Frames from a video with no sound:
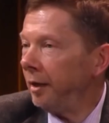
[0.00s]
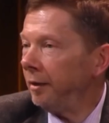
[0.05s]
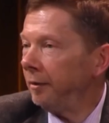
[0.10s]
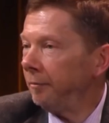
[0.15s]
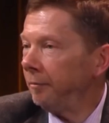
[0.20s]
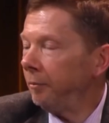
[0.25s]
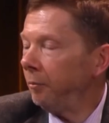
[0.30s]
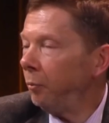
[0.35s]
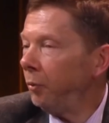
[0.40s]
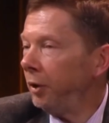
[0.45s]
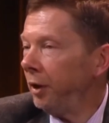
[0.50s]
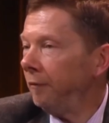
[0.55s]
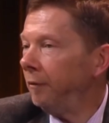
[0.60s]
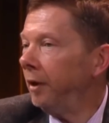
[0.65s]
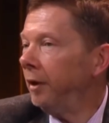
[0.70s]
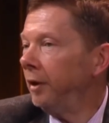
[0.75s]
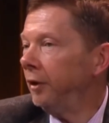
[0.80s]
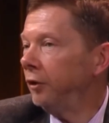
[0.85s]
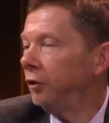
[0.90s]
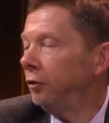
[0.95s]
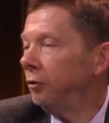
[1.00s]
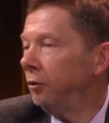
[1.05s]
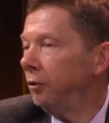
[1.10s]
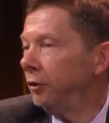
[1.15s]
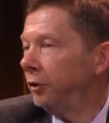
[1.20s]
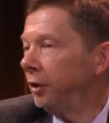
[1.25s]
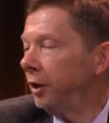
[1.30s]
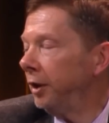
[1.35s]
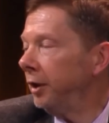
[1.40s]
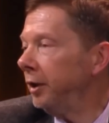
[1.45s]
whatever it's called
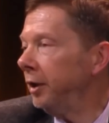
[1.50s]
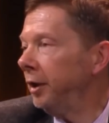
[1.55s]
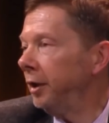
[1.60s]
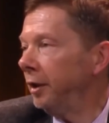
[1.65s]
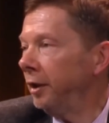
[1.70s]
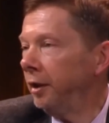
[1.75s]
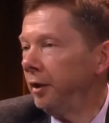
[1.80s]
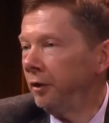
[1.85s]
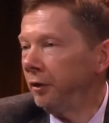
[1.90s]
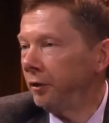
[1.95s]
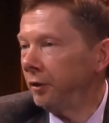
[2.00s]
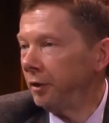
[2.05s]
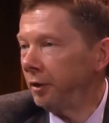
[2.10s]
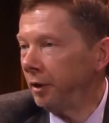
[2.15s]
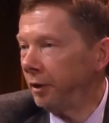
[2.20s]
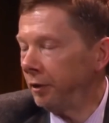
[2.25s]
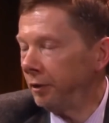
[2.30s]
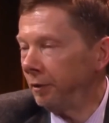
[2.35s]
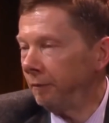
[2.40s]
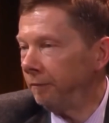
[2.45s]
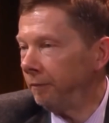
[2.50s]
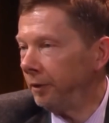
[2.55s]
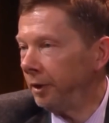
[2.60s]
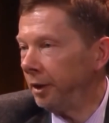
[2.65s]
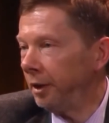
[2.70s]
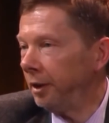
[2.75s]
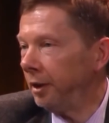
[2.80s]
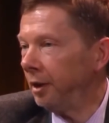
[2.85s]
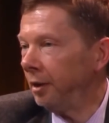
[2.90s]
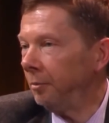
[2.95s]
clinically,
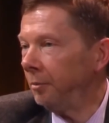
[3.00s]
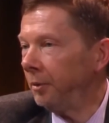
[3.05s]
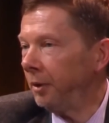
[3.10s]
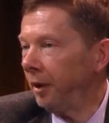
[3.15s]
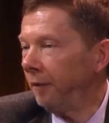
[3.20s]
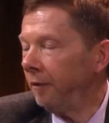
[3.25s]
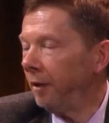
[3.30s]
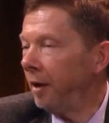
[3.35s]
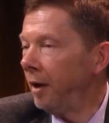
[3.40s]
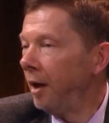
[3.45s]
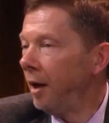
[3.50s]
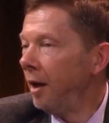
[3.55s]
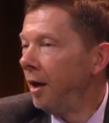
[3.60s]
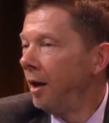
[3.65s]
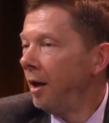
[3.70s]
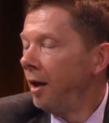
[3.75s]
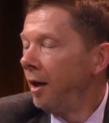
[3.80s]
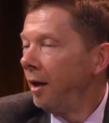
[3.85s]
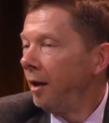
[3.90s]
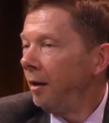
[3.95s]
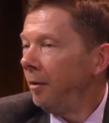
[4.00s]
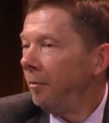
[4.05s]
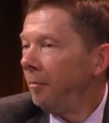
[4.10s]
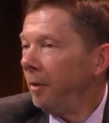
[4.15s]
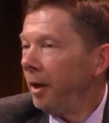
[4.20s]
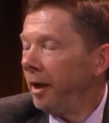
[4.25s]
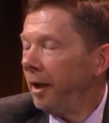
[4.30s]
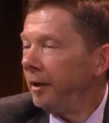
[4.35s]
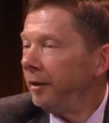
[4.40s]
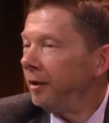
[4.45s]
schizophrenia, whatever.
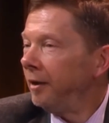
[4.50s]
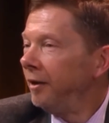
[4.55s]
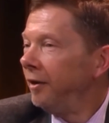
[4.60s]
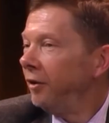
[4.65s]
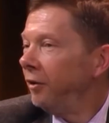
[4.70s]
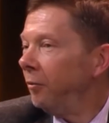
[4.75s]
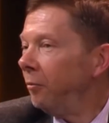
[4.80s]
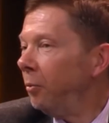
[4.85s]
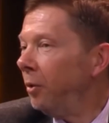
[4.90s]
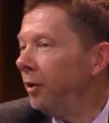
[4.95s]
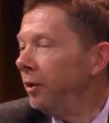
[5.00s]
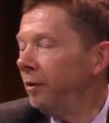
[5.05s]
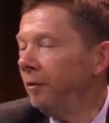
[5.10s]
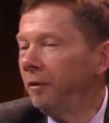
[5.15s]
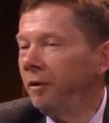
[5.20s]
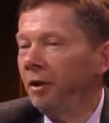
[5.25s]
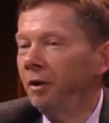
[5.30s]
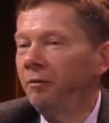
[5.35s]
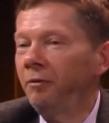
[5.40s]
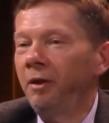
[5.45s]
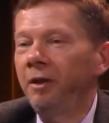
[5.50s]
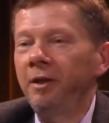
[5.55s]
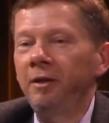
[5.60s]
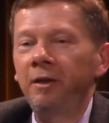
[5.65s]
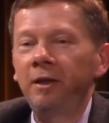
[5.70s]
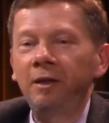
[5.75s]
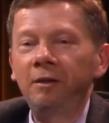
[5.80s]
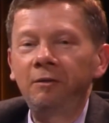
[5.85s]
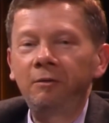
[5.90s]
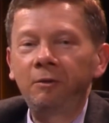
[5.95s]
And the
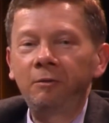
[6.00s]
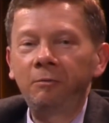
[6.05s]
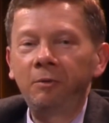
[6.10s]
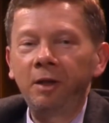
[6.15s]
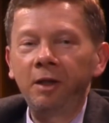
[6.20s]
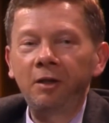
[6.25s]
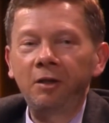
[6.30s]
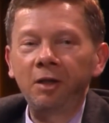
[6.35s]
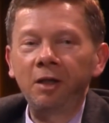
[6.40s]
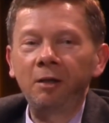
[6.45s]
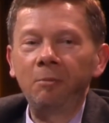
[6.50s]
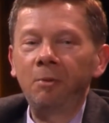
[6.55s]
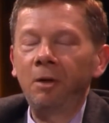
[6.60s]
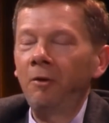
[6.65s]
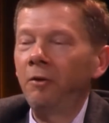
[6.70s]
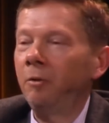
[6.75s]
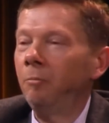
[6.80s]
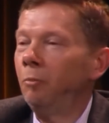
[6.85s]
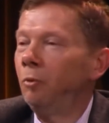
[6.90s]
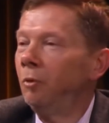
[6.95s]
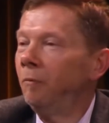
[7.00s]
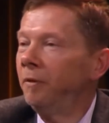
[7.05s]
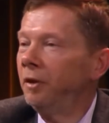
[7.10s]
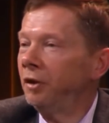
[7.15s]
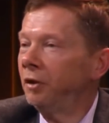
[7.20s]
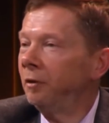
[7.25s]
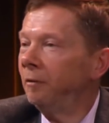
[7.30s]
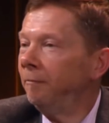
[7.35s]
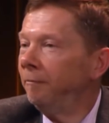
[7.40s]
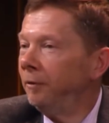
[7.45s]
great thing about the movie is the
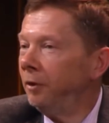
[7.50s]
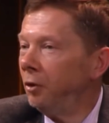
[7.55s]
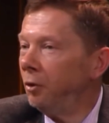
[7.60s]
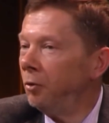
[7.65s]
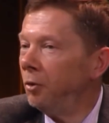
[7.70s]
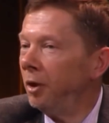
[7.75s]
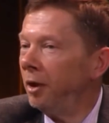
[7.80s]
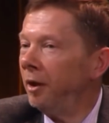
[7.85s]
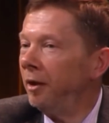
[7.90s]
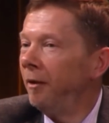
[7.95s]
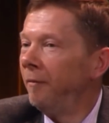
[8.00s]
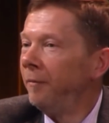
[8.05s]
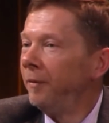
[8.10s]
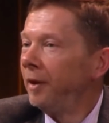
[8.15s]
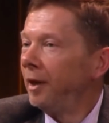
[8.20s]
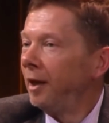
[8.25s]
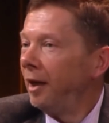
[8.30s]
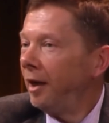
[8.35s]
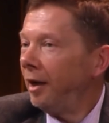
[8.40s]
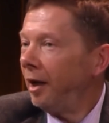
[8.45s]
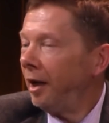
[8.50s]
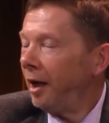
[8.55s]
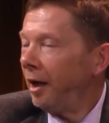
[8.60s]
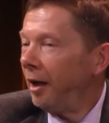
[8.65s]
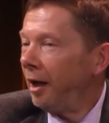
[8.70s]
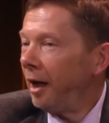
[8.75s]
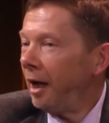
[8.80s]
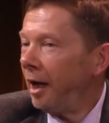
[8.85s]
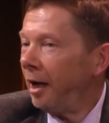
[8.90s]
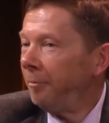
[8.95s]
viewer,
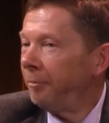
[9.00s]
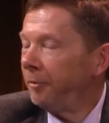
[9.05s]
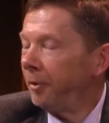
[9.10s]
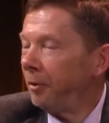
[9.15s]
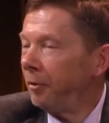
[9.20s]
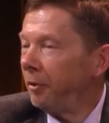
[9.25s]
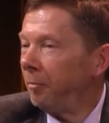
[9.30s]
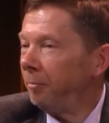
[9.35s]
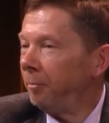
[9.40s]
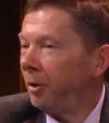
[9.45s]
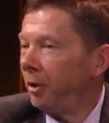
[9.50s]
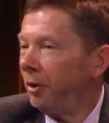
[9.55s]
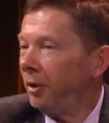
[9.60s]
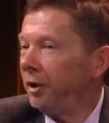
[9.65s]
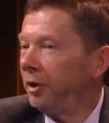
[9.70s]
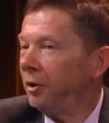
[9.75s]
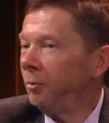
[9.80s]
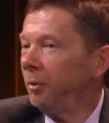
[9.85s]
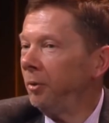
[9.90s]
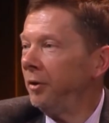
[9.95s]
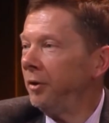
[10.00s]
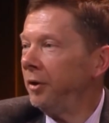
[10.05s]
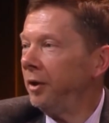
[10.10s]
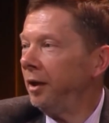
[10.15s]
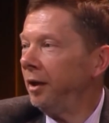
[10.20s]
up to the point where the